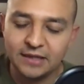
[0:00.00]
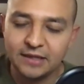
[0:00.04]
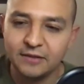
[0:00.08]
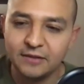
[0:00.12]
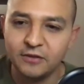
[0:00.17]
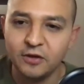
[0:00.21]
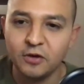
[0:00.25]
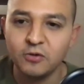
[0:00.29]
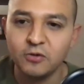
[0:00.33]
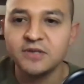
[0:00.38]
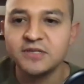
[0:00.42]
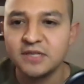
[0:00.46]

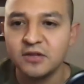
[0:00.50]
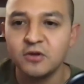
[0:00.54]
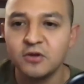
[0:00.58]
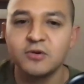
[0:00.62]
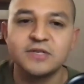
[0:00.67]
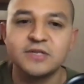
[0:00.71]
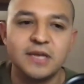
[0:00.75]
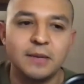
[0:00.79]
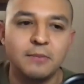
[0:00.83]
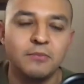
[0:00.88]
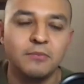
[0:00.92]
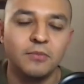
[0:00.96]
there is there
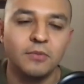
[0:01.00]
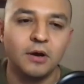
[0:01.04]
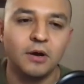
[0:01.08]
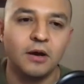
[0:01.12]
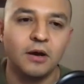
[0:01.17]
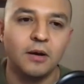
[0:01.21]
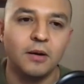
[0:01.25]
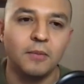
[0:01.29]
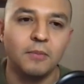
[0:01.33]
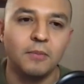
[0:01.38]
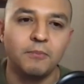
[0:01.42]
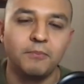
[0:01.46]
is a
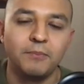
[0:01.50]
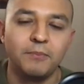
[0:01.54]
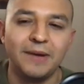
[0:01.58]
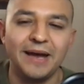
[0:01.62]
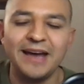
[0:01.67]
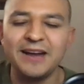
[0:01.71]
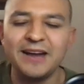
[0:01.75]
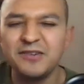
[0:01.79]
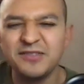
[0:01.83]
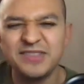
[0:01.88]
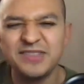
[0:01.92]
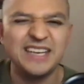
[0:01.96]
uh,
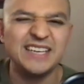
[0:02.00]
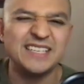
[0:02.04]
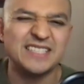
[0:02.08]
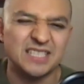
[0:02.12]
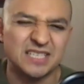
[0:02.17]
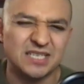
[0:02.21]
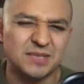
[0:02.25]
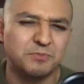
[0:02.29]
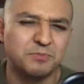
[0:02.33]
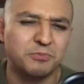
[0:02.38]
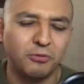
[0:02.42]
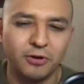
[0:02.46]
I don't think it's a
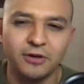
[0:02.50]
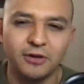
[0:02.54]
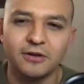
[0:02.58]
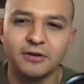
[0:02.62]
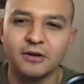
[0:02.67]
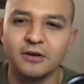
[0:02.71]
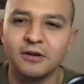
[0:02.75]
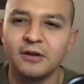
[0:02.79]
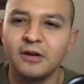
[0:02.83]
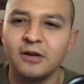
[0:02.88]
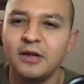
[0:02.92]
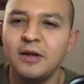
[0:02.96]

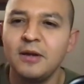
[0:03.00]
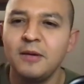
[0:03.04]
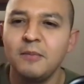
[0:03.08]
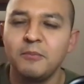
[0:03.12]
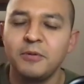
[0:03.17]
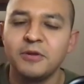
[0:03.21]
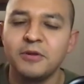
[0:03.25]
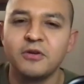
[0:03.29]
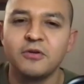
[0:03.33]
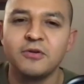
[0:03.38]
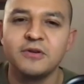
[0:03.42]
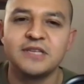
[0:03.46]
spoiler,
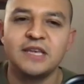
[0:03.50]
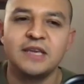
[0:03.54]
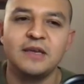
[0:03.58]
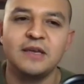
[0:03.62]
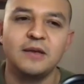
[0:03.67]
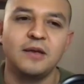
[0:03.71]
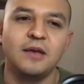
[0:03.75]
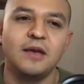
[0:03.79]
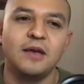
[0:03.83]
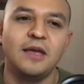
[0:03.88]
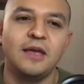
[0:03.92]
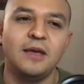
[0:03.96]
but there is
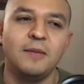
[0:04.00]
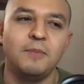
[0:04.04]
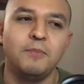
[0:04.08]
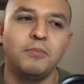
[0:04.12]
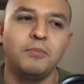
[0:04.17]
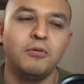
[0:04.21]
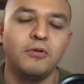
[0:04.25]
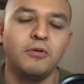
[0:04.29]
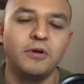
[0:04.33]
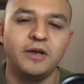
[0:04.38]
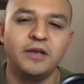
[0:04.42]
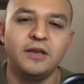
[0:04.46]
a a
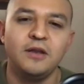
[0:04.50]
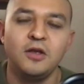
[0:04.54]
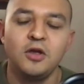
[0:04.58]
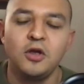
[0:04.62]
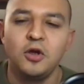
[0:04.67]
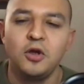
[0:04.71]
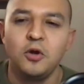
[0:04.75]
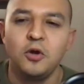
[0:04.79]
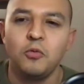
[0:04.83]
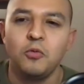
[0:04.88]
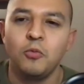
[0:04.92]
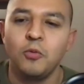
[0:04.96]
point
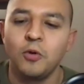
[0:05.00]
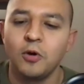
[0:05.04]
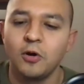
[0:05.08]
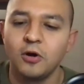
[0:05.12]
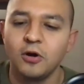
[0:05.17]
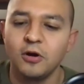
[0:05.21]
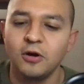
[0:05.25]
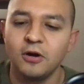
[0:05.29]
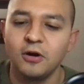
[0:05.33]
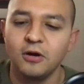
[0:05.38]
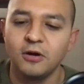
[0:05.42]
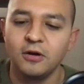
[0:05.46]

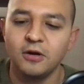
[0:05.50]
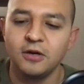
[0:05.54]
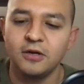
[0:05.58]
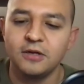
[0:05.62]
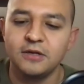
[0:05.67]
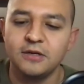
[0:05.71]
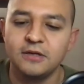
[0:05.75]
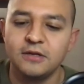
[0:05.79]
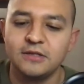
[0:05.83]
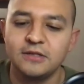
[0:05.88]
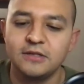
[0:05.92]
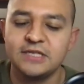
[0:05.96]
where
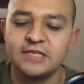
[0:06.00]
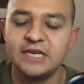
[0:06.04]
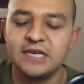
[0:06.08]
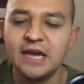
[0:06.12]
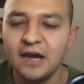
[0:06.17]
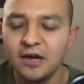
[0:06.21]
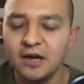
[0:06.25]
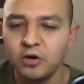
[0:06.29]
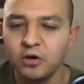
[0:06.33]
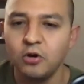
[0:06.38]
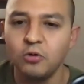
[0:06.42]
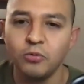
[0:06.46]

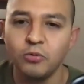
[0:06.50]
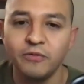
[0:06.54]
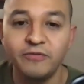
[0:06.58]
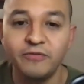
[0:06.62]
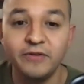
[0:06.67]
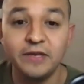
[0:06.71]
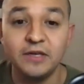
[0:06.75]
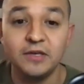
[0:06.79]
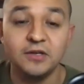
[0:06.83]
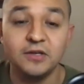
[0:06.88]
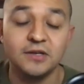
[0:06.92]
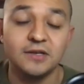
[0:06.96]
Thiago
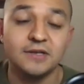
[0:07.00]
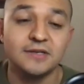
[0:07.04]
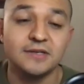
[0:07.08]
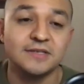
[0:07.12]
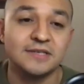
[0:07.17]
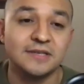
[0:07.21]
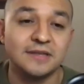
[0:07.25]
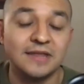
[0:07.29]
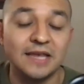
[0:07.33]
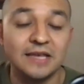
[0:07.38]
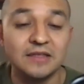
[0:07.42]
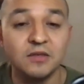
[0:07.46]

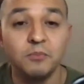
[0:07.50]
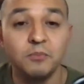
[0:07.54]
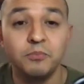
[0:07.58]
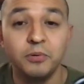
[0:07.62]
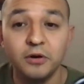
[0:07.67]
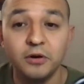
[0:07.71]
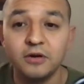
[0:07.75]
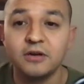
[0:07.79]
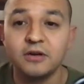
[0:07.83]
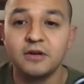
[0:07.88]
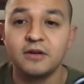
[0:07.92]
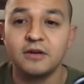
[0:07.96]
reveals that the
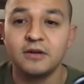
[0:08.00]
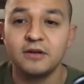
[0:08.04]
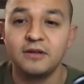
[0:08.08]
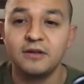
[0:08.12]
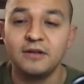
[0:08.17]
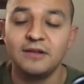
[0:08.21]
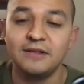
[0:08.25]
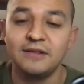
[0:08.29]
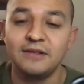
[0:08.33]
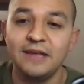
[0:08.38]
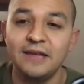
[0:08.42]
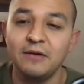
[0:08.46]
book
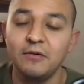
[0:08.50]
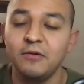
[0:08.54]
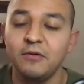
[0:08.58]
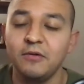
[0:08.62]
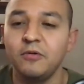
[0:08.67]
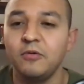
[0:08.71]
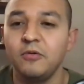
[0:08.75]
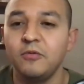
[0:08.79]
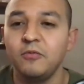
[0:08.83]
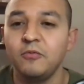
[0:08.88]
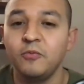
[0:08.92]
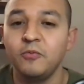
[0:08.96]
that
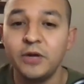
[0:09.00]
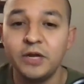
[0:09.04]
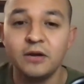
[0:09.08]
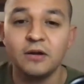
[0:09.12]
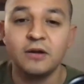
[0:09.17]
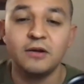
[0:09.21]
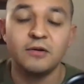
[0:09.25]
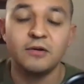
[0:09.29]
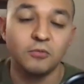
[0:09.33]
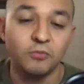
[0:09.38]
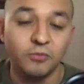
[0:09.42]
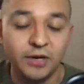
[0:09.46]
we
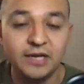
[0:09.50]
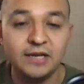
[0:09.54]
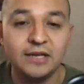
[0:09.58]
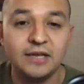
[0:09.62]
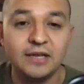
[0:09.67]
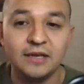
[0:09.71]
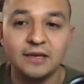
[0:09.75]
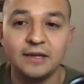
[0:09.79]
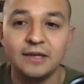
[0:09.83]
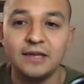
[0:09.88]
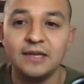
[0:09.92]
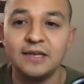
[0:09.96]
are
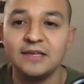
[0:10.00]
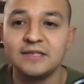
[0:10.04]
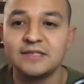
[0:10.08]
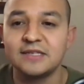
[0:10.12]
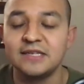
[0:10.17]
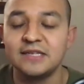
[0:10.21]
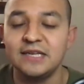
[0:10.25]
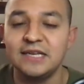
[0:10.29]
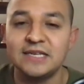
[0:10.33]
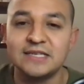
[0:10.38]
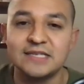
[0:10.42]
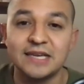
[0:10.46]
reading is
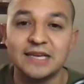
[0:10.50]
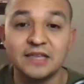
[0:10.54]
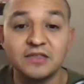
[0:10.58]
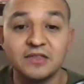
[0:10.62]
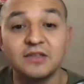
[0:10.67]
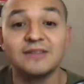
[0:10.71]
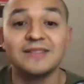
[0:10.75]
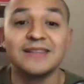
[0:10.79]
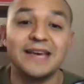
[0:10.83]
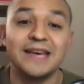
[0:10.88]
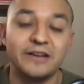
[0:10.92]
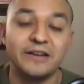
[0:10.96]
is like
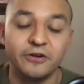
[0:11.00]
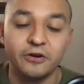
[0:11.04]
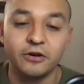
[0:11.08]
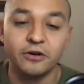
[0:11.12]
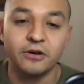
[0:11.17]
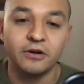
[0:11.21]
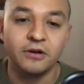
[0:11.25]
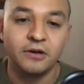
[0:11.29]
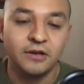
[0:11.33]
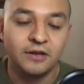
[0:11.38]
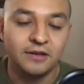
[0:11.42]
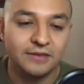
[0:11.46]
the
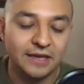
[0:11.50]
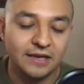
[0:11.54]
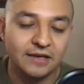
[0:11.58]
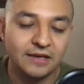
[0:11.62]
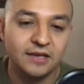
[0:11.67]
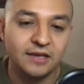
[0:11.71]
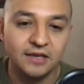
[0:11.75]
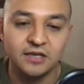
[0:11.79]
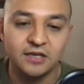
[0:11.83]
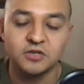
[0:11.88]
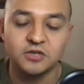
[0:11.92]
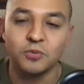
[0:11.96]
letter that
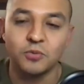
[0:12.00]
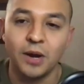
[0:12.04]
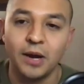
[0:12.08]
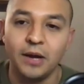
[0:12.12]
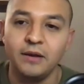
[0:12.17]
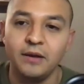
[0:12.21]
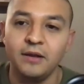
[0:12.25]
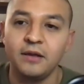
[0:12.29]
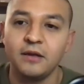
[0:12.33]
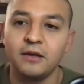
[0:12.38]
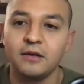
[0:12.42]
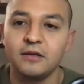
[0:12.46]
he is
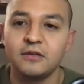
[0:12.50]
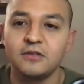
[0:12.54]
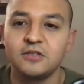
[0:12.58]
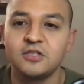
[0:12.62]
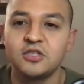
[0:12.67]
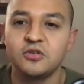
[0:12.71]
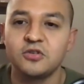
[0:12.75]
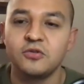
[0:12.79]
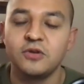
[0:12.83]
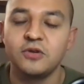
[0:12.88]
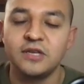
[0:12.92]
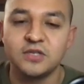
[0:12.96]
writing
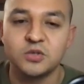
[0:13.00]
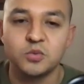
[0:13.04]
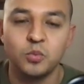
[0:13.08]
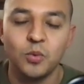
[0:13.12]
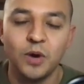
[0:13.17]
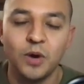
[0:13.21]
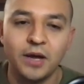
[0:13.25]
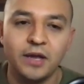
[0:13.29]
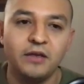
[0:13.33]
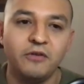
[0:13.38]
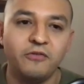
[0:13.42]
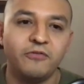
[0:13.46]
to his
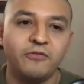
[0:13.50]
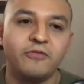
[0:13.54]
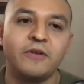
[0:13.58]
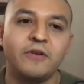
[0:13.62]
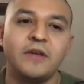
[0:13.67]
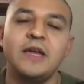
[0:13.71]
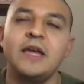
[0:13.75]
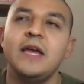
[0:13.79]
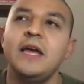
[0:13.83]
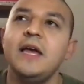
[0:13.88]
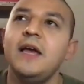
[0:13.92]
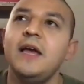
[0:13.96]
wife,
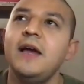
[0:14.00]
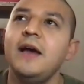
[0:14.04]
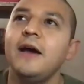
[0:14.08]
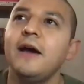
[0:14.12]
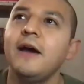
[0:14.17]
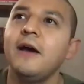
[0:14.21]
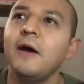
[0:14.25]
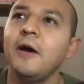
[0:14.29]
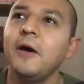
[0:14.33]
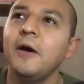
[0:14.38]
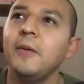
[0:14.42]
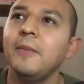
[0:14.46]

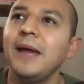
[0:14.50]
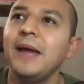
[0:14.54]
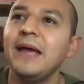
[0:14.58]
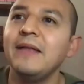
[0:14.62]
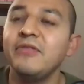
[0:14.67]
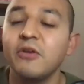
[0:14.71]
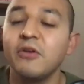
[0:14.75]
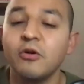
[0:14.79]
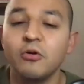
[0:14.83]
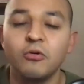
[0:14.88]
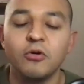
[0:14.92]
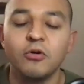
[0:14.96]
um,
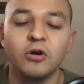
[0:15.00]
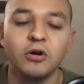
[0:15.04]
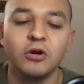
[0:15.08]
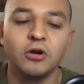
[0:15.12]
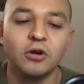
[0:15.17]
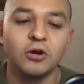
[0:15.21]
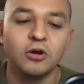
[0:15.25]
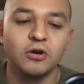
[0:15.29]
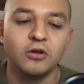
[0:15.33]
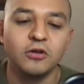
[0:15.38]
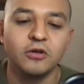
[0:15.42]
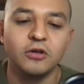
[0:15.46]
and there
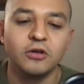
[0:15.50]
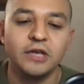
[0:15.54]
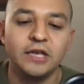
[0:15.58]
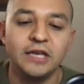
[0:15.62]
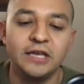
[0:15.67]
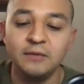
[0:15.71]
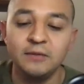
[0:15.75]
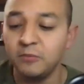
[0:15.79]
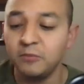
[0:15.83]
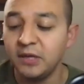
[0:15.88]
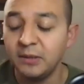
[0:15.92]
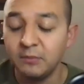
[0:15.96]
were
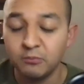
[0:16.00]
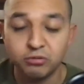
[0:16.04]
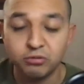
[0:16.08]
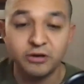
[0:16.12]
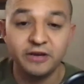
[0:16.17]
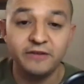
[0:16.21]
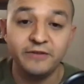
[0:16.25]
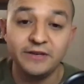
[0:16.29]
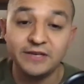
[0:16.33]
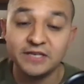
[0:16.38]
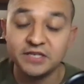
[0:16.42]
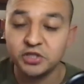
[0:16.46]
in, in
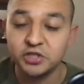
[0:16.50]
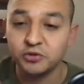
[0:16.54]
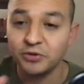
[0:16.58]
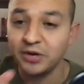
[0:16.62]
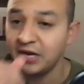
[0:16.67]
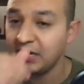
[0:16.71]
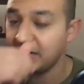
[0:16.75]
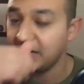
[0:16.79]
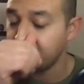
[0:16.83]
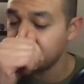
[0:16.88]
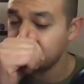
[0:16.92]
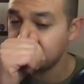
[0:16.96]
previous
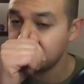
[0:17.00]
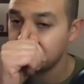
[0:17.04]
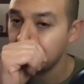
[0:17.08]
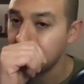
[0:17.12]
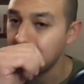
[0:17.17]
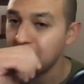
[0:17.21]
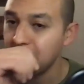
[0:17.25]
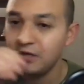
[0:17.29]
drafts,